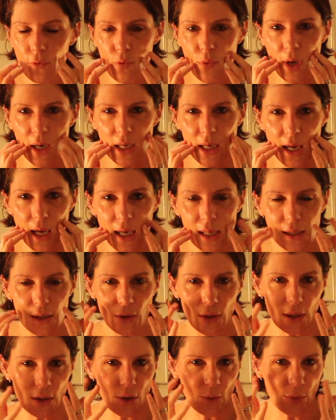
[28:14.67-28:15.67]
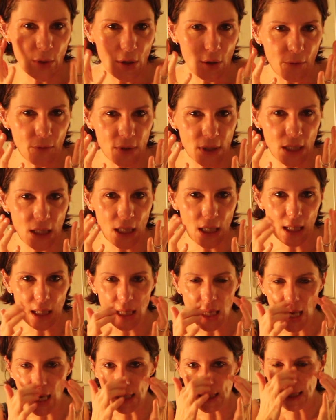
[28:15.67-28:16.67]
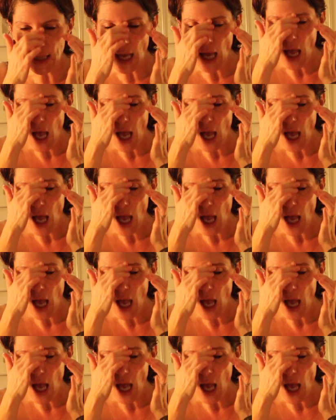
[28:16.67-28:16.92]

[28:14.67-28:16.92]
redness, a little bit of tingliness.